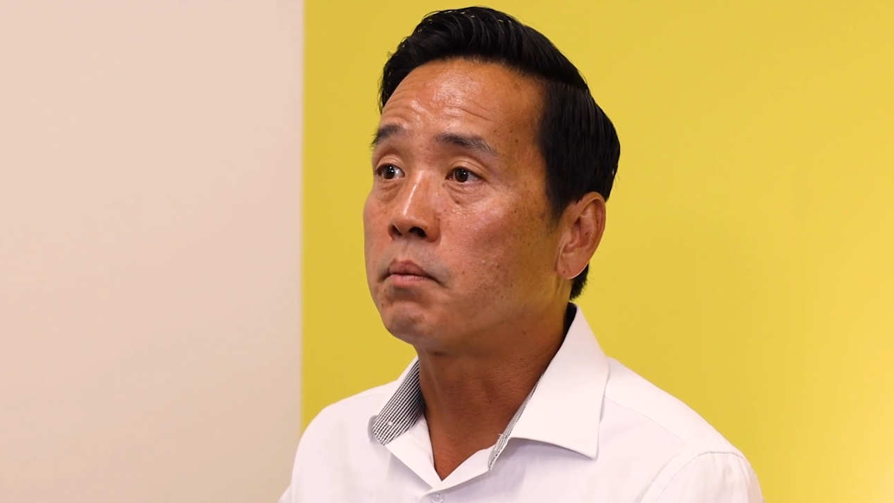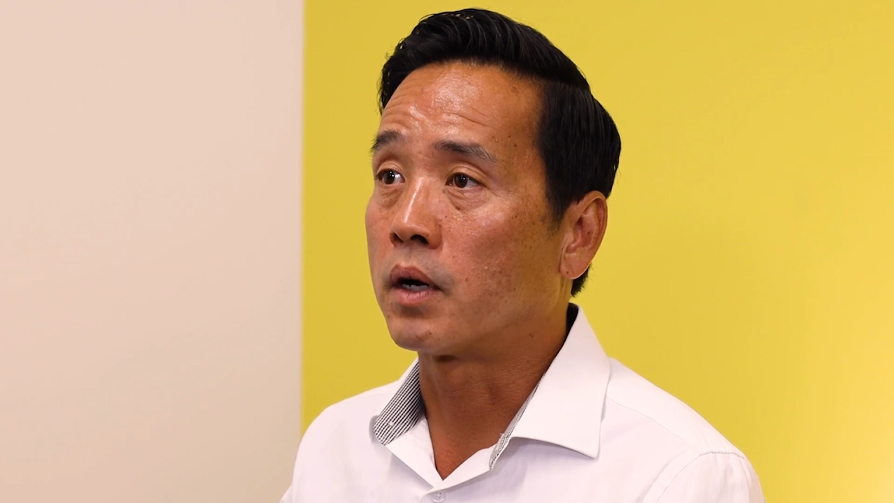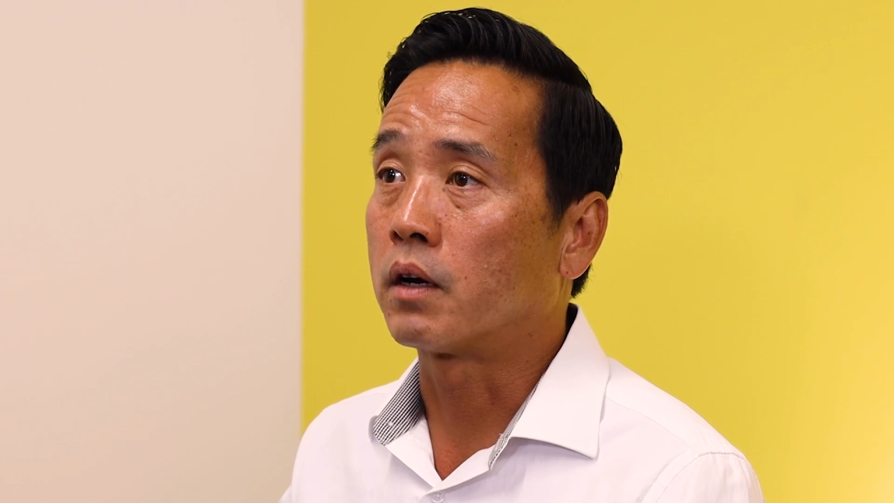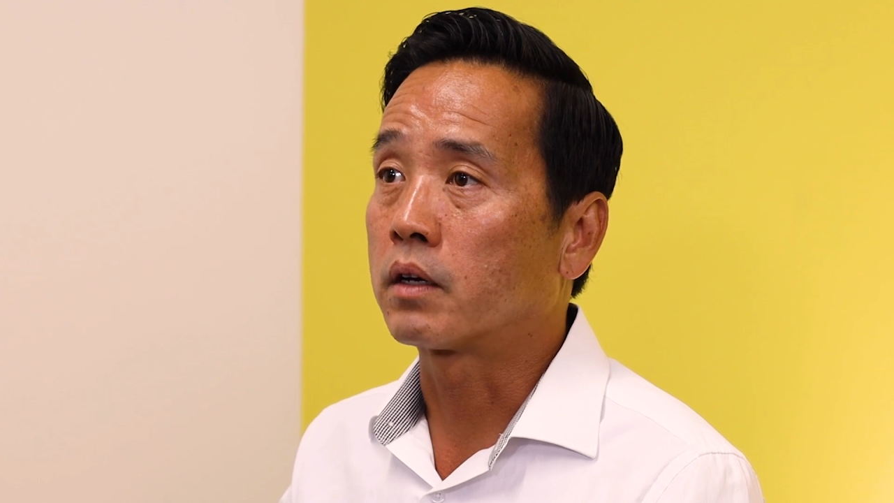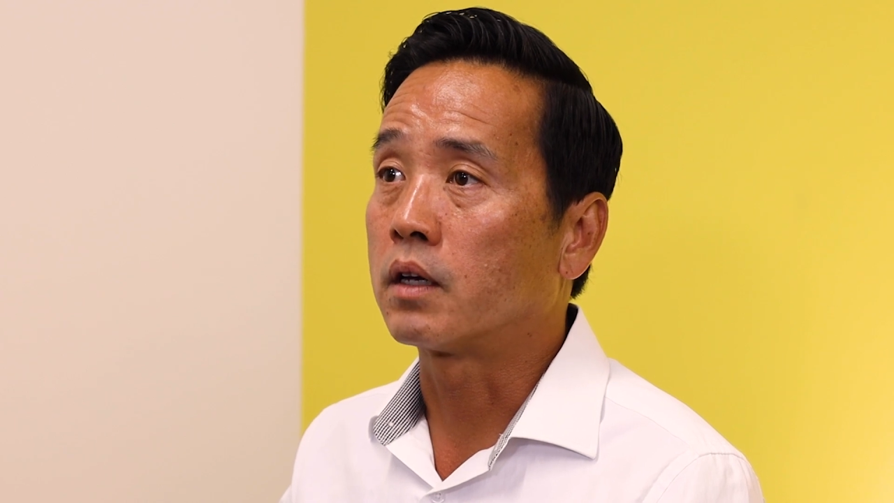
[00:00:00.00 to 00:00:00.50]

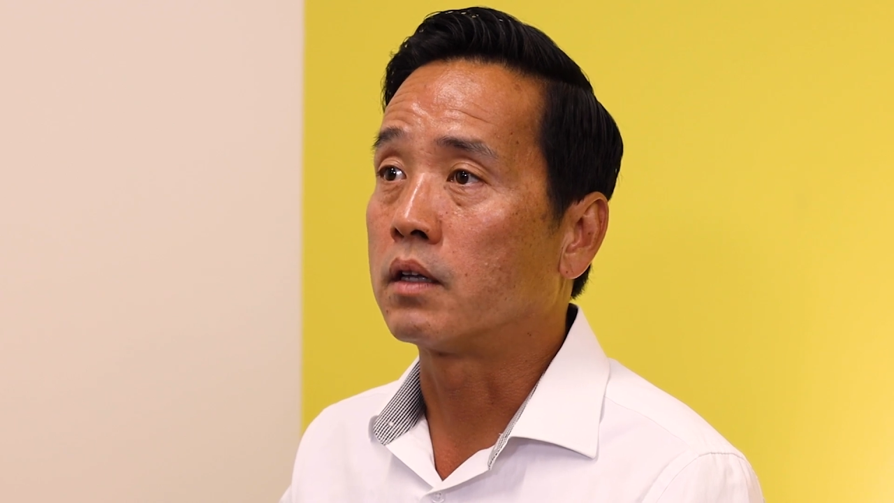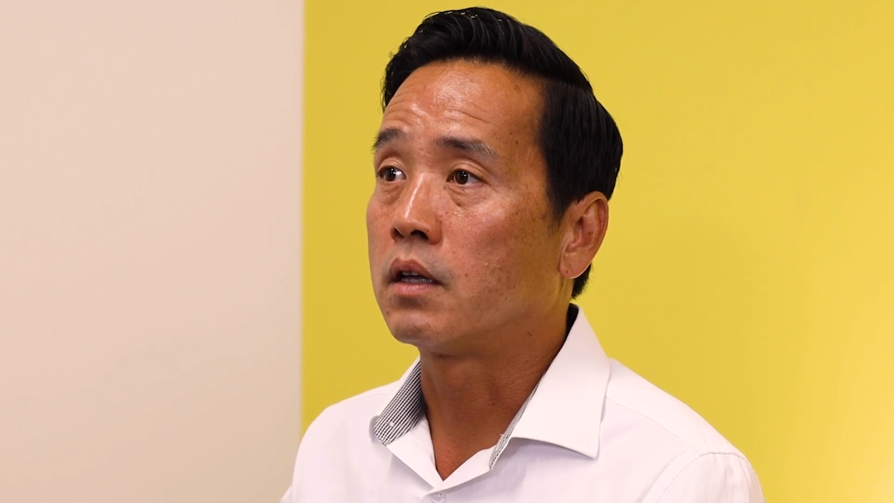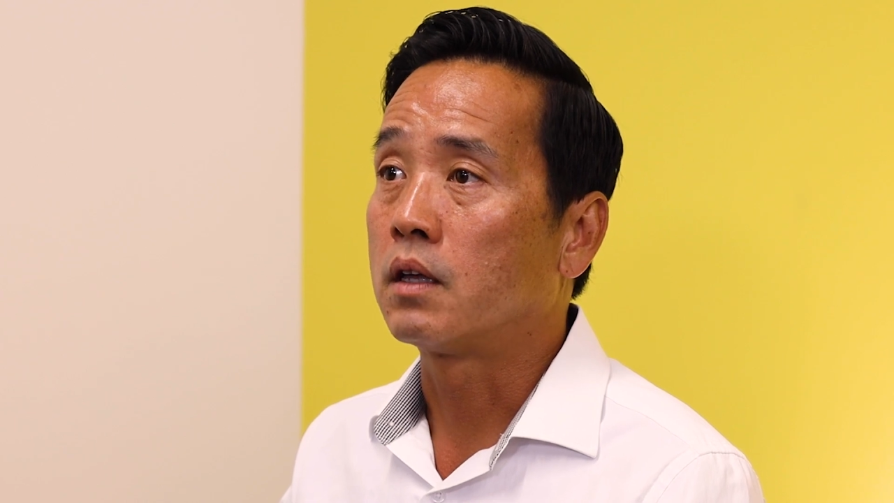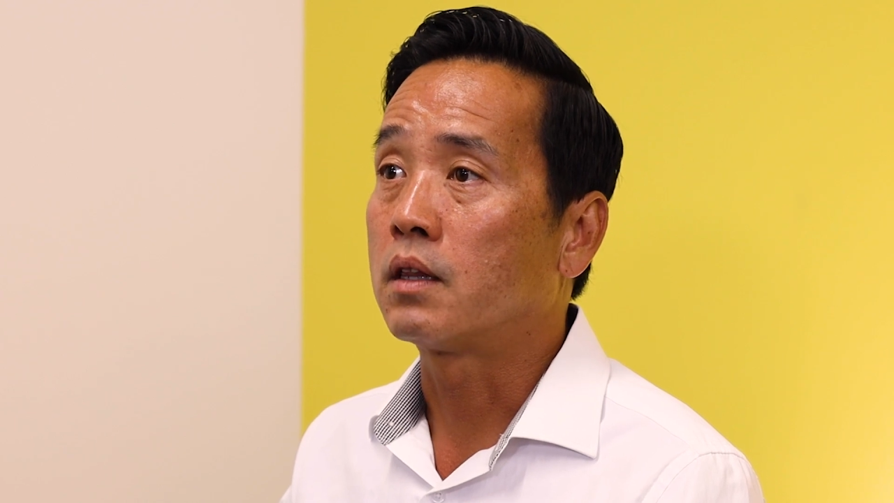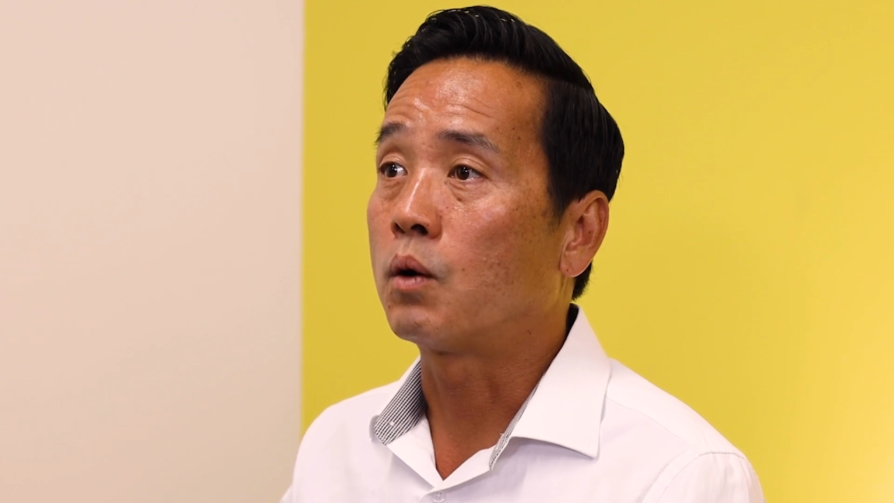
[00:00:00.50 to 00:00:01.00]

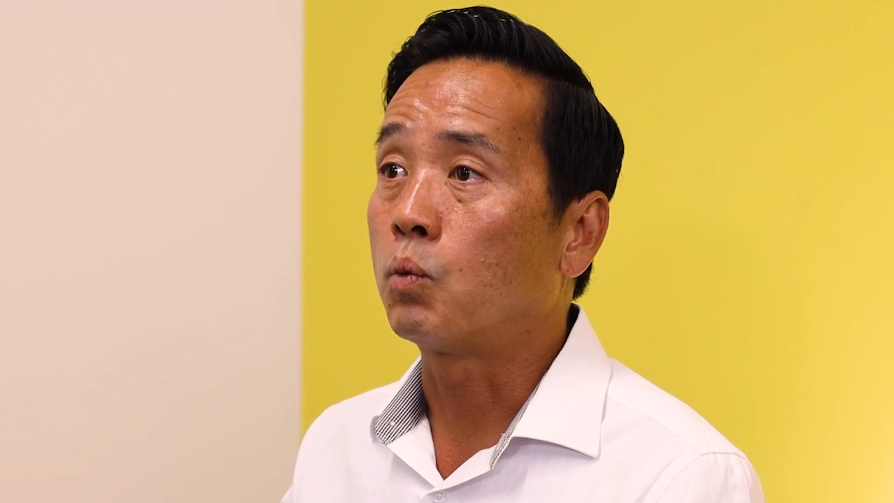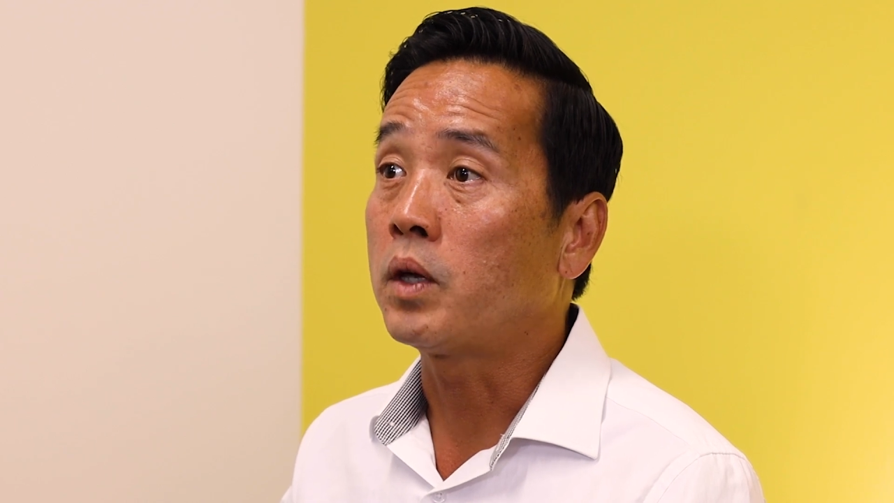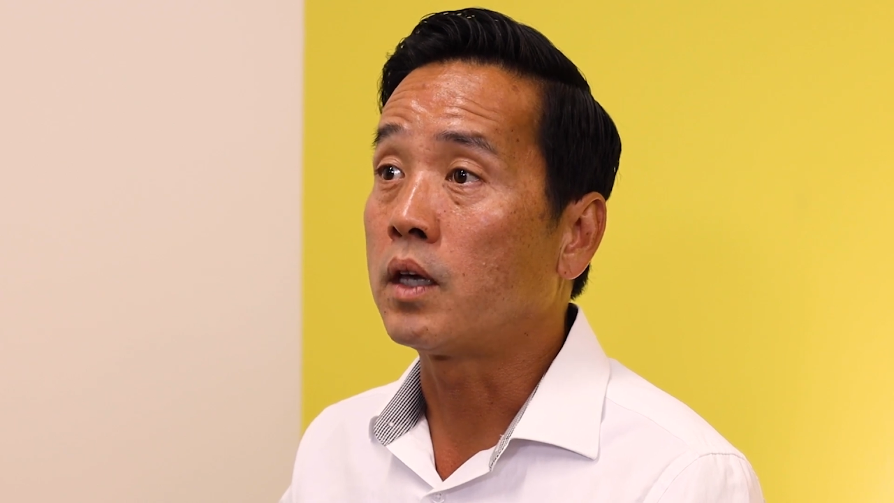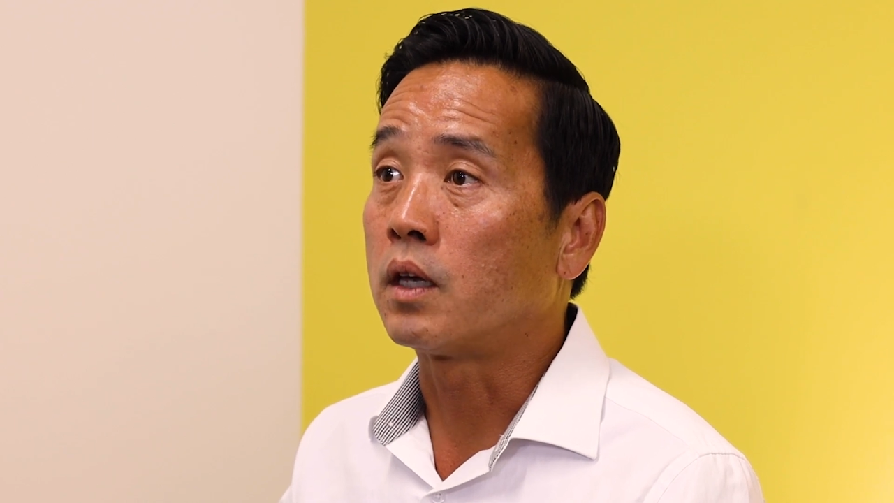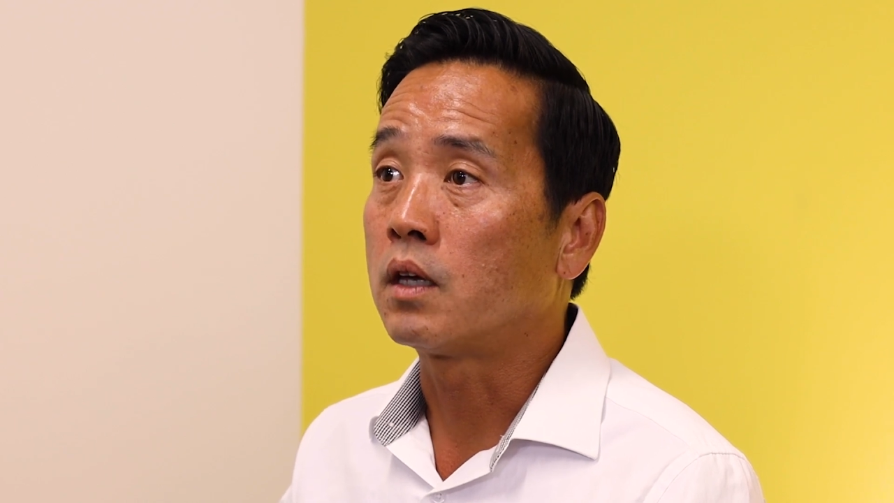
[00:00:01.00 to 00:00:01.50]
American, that
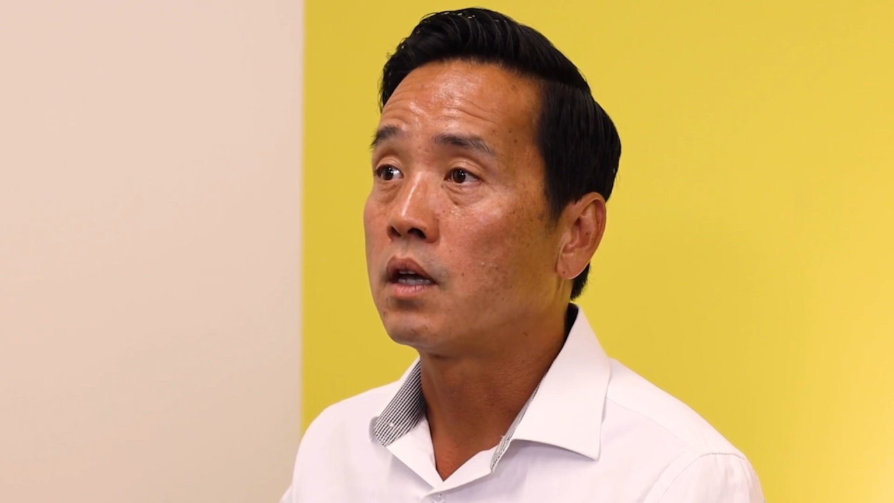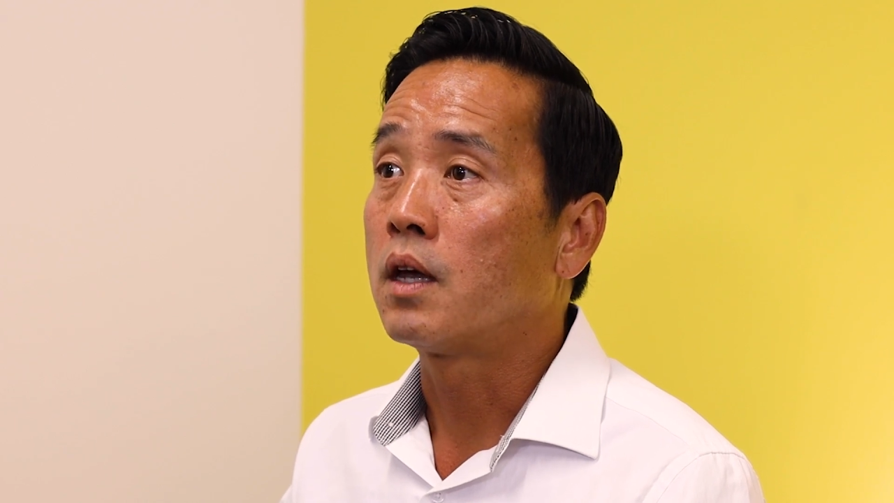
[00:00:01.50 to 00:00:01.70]
we,